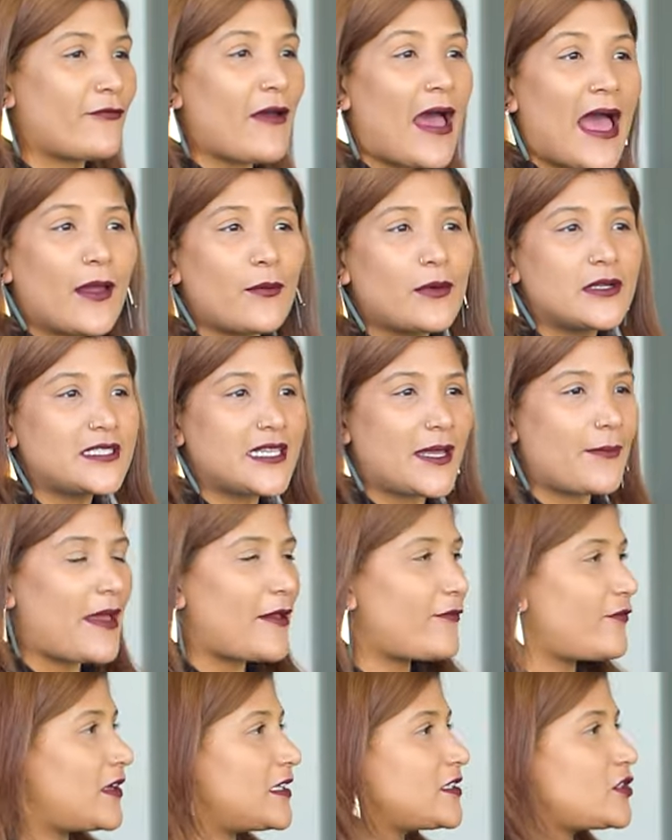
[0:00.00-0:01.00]
If I were to get
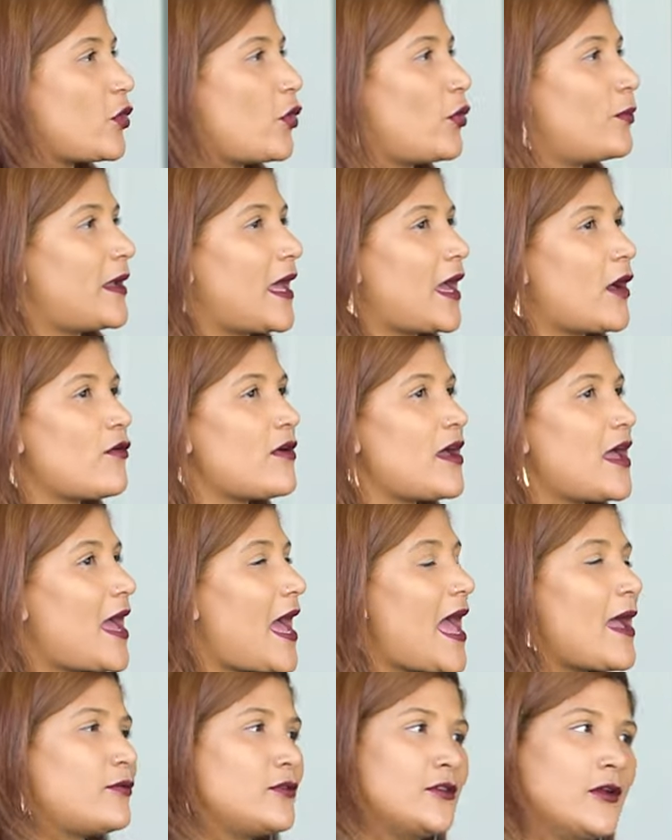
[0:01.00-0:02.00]
my first home now,
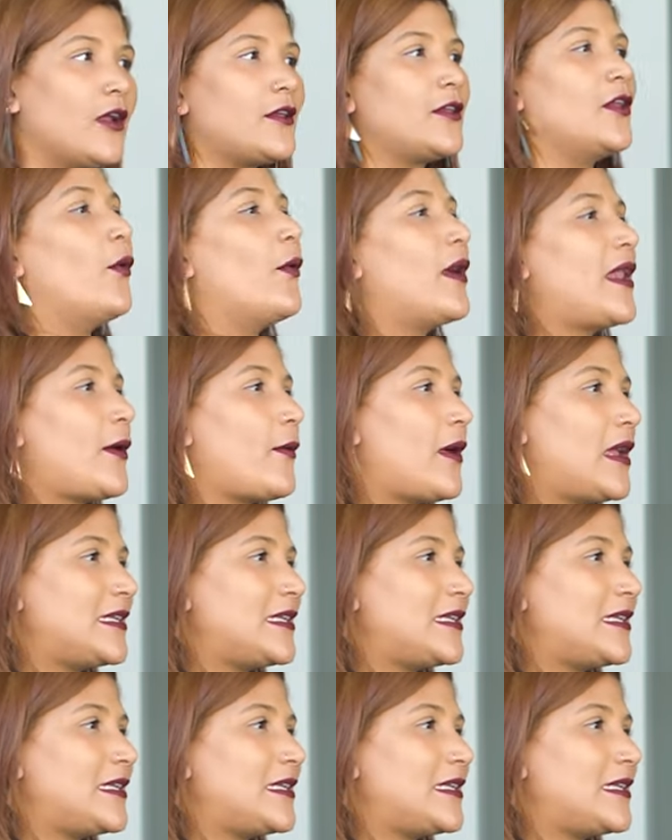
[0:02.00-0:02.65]
I would not know what I